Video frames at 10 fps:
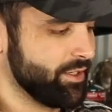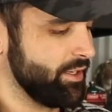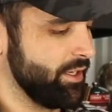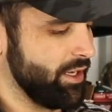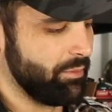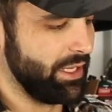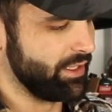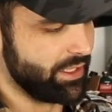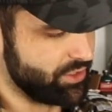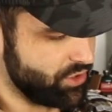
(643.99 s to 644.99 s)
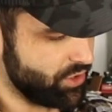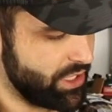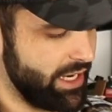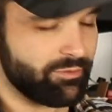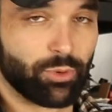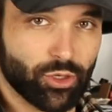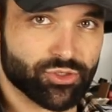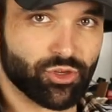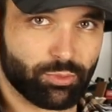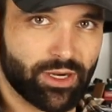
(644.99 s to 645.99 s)
It's just kind of
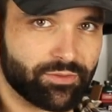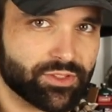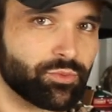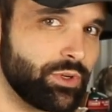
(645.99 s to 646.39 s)
personal preference.